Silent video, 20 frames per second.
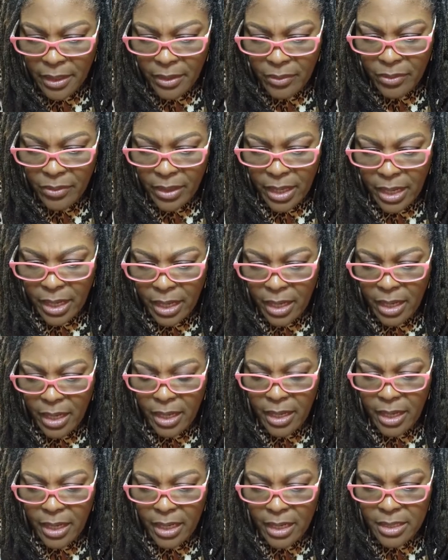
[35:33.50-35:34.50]
they
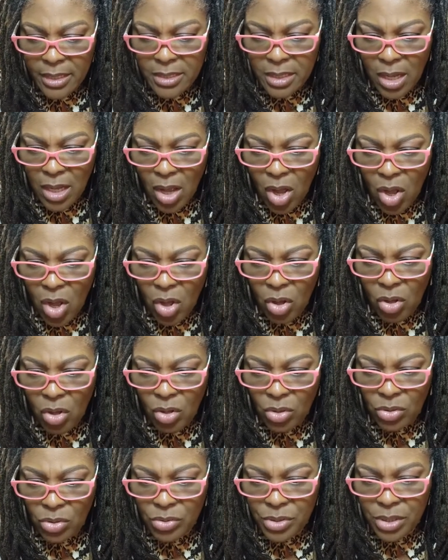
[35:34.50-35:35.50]
it is
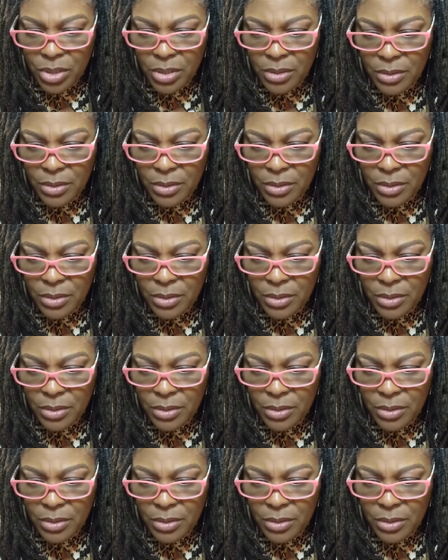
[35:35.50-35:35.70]
called